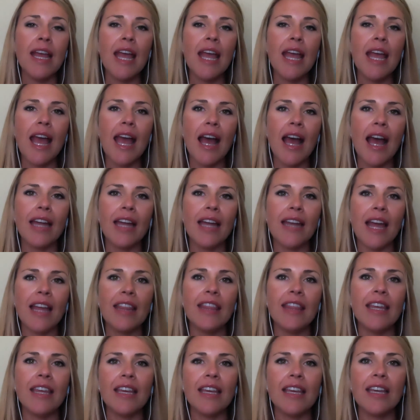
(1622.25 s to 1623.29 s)
And I
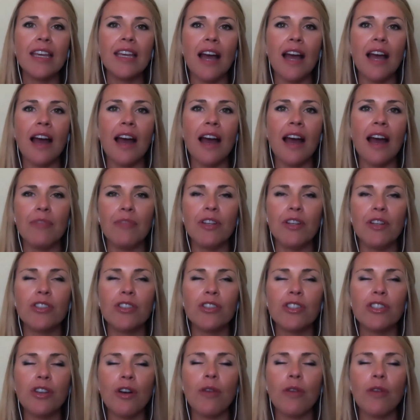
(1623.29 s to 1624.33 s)
think there's
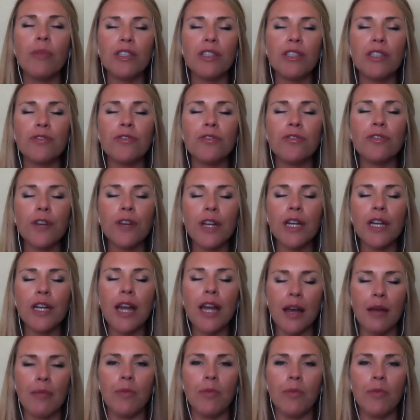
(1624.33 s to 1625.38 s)
so much
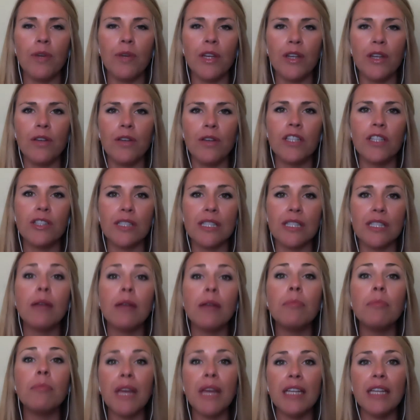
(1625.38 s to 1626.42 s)
freedom when you can just
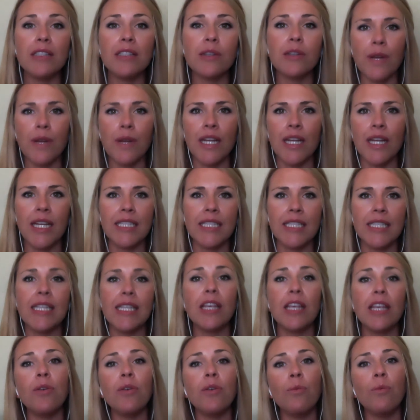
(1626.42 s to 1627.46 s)
commit to what it is that
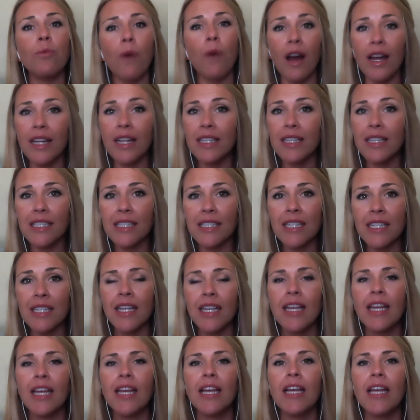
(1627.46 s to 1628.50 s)
you want
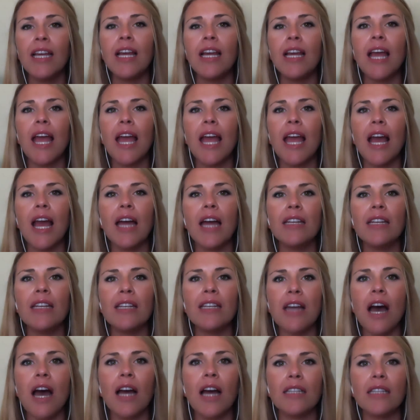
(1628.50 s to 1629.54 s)
and
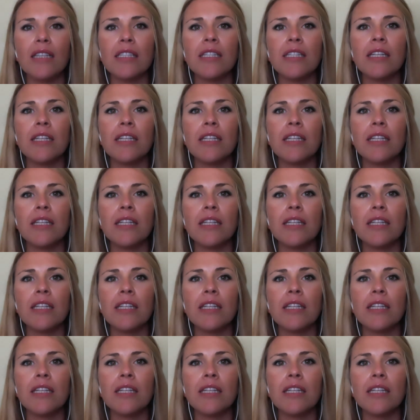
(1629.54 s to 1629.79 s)
not